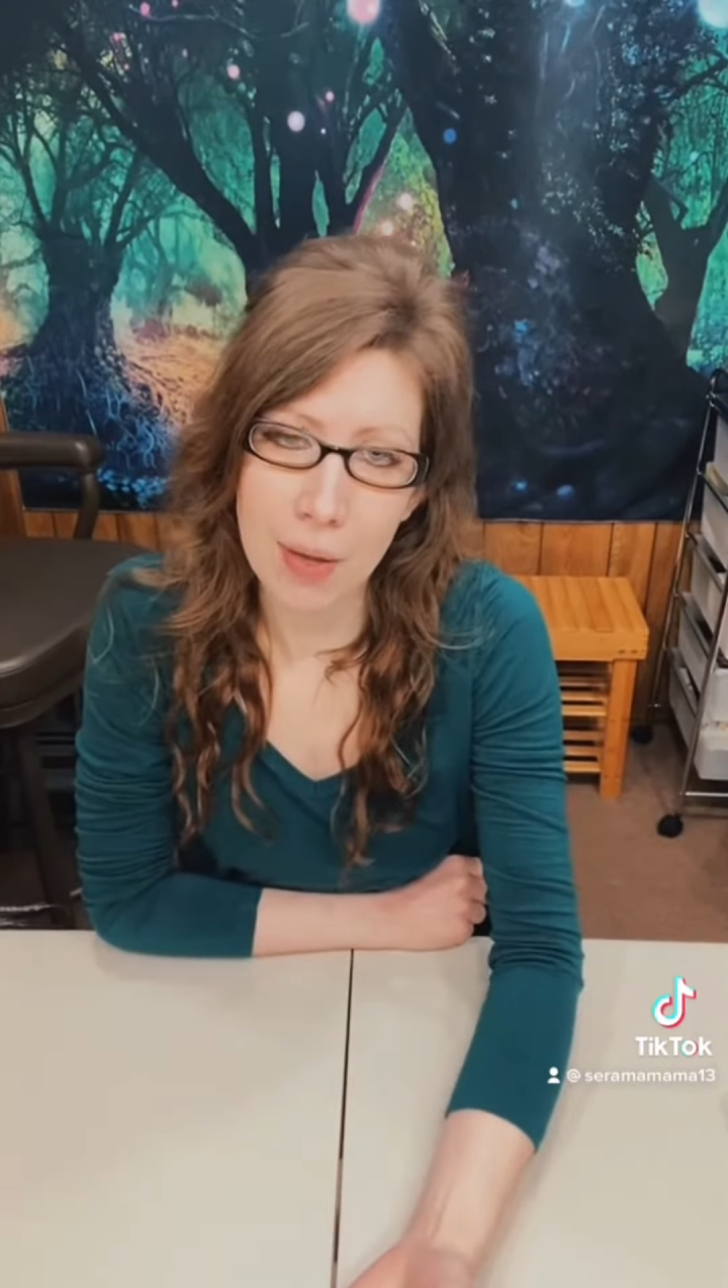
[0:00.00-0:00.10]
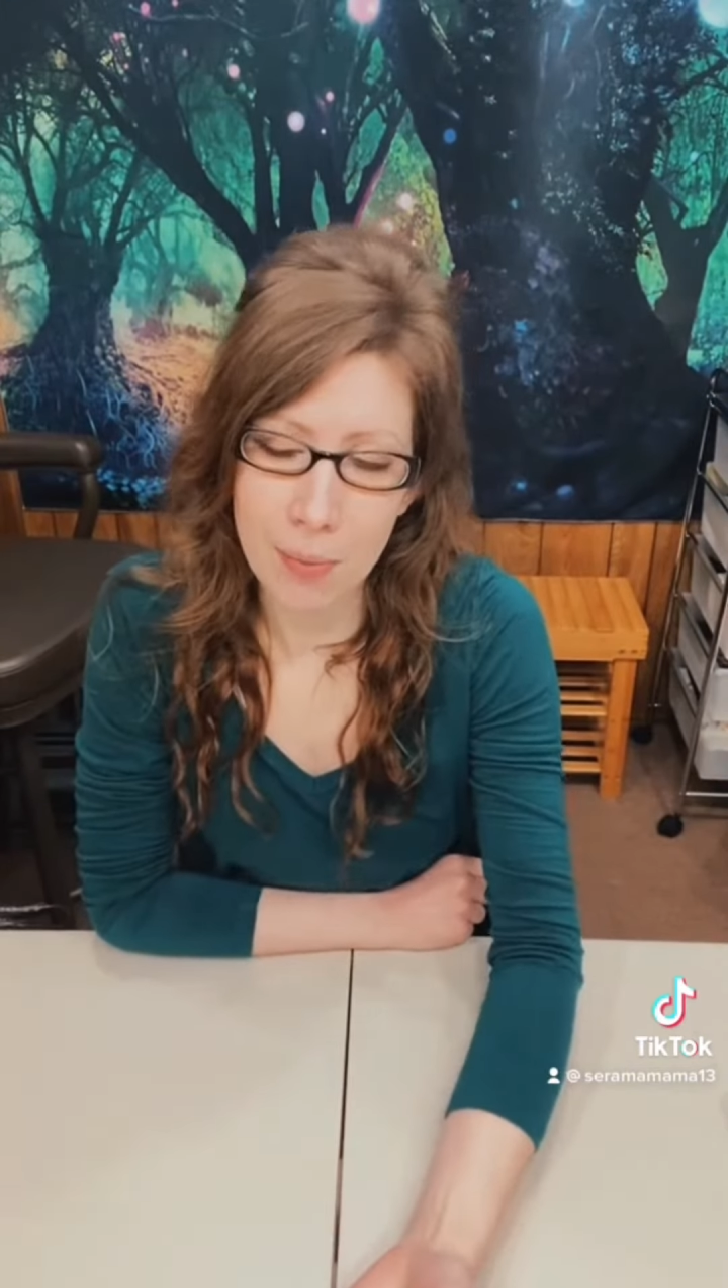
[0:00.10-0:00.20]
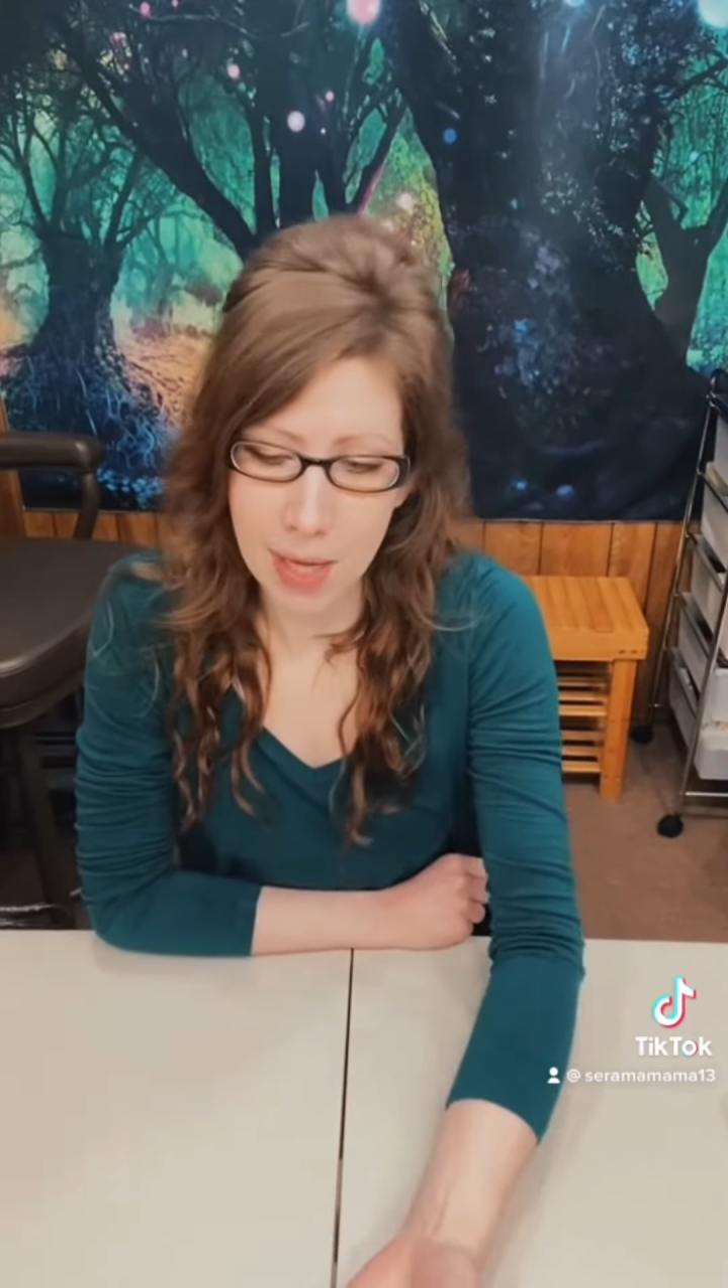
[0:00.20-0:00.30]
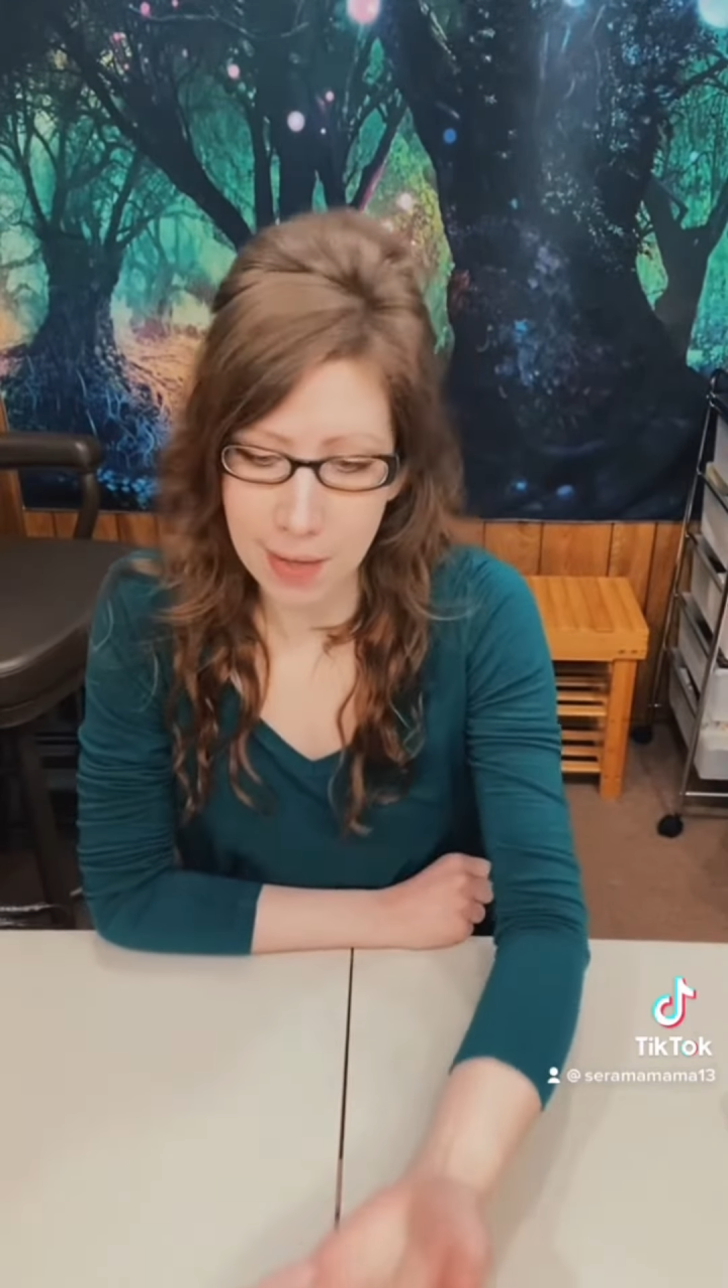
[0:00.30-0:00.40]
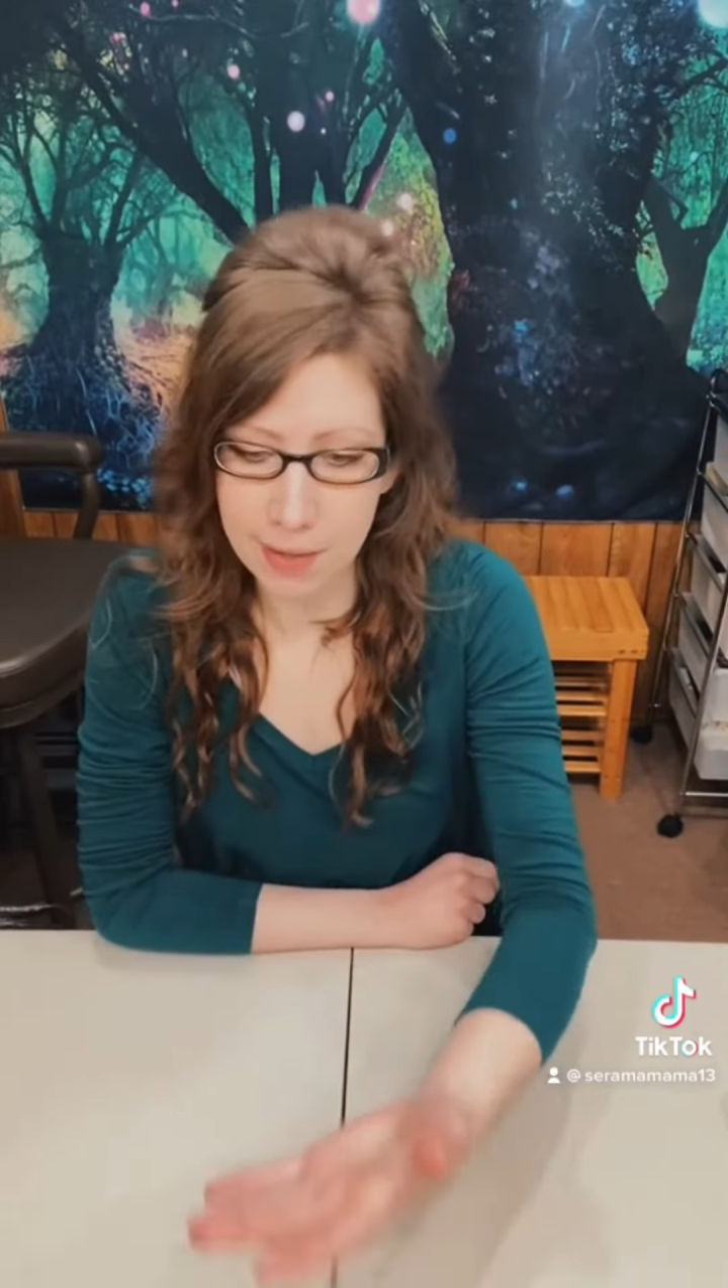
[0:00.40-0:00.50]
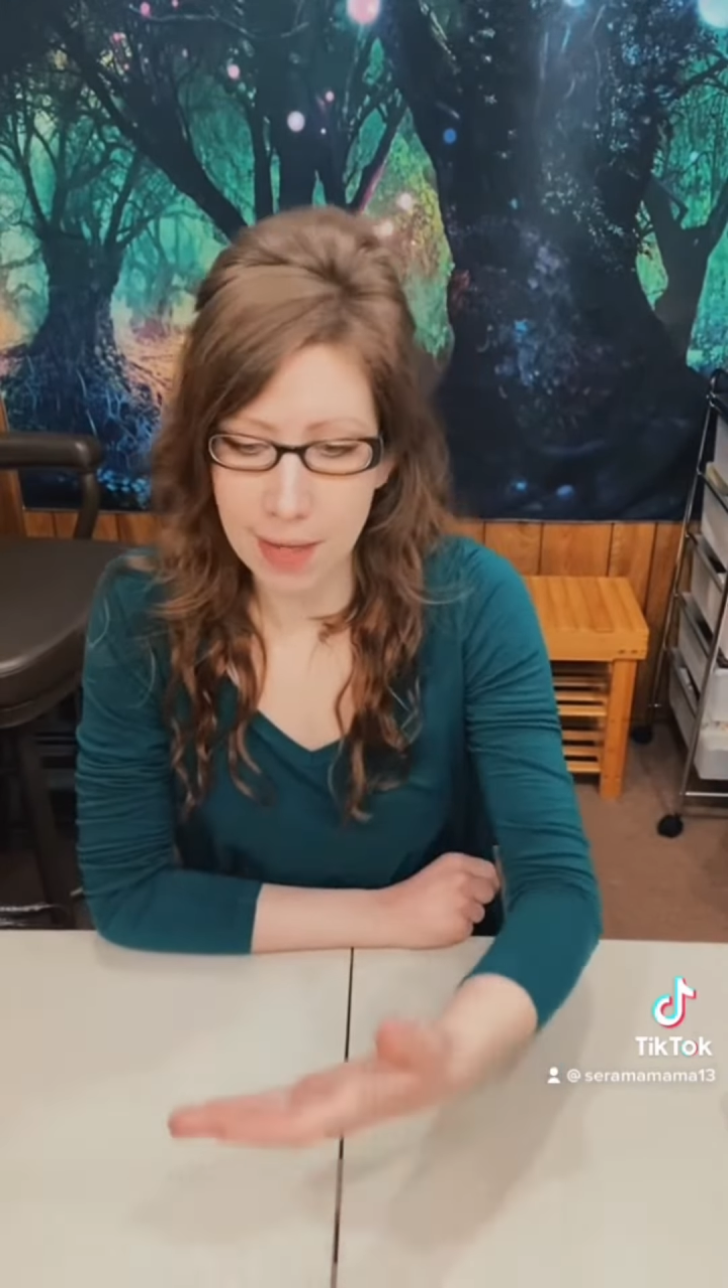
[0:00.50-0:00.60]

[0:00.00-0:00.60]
weeks